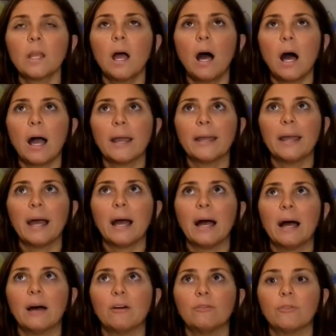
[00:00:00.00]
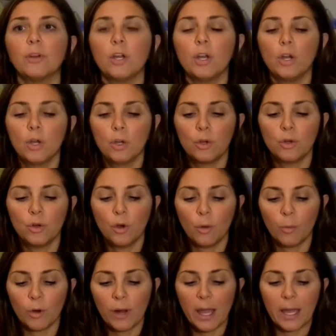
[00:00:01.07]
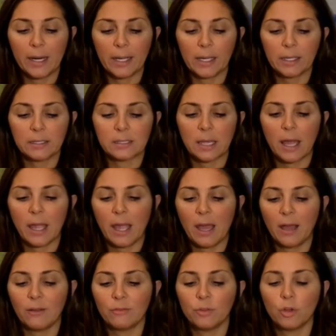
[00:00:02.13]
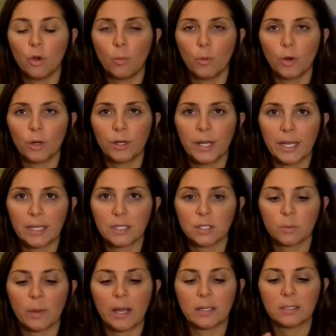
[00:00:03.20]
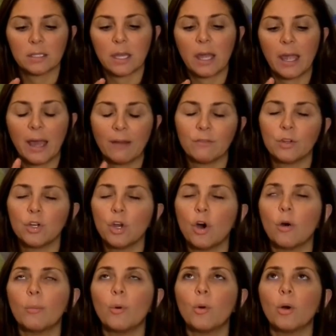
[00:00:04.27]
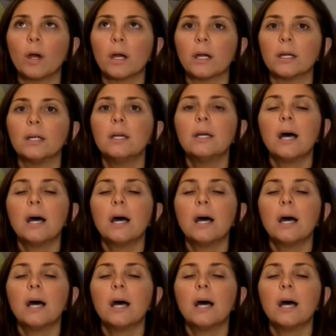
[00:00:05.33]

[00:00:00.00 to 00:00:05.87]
I have no more headaches. I have no more night sweats. I have no more